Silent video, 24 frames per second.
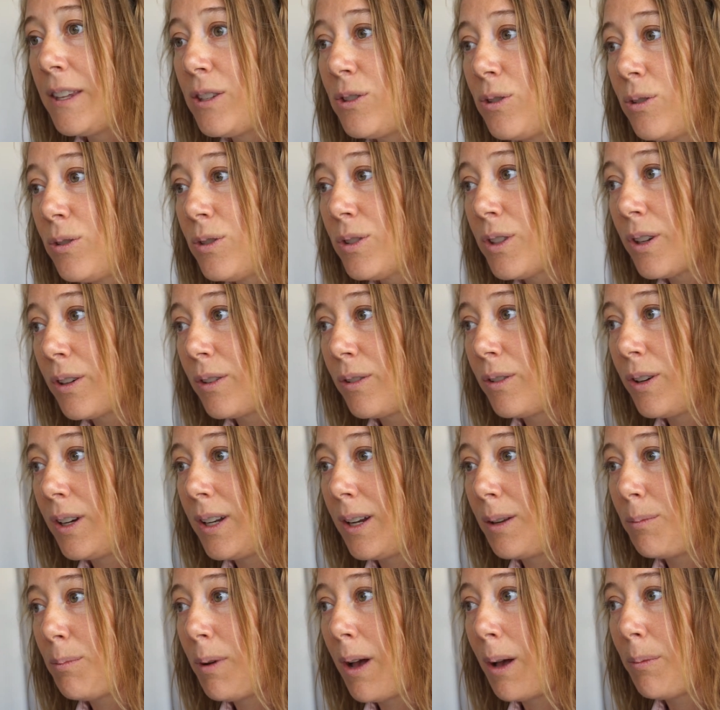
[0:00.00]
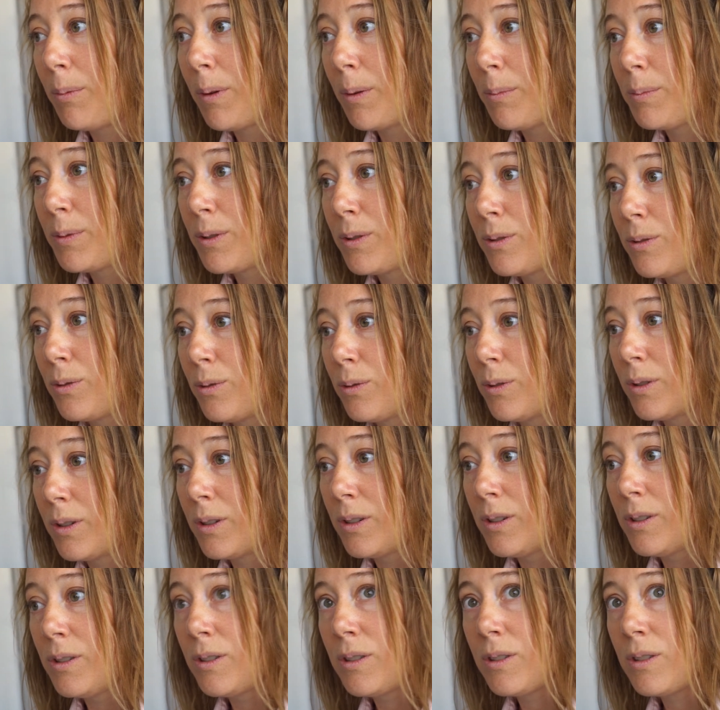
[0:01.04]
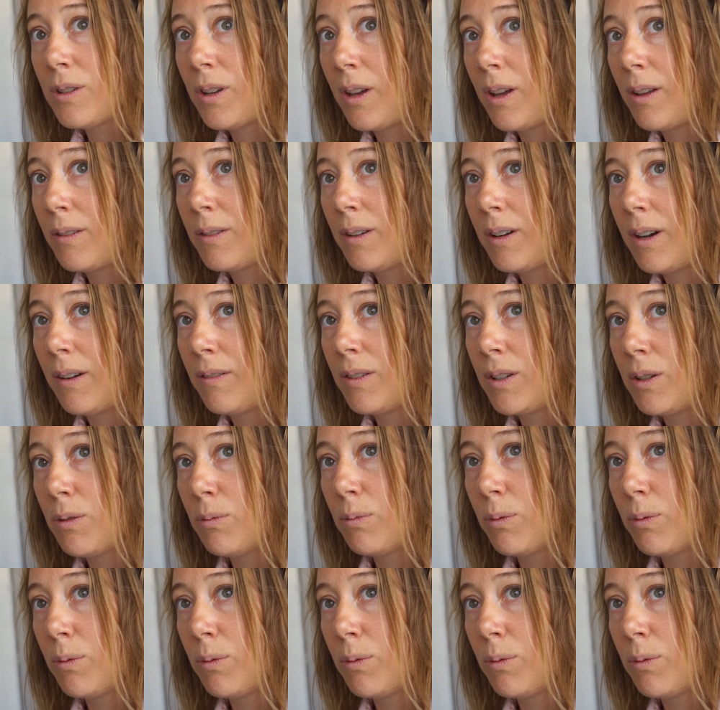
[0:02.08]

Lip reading: students are creating pop-up stores. They're having to